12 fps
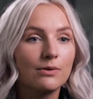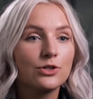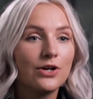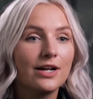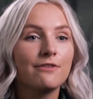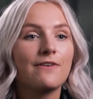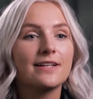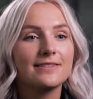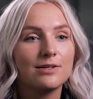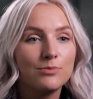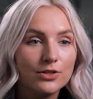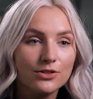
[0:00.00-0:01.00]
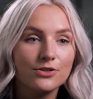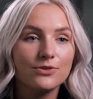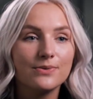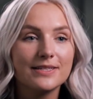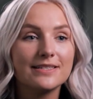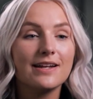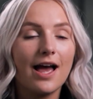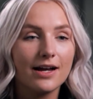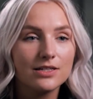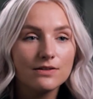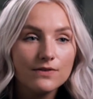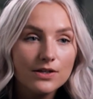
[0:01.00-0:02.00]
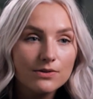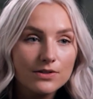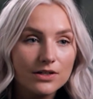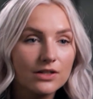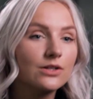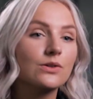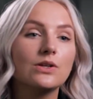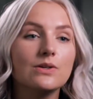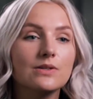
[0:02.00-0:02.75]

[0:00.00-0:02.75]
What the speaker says: We were trying to find someone who was an active user who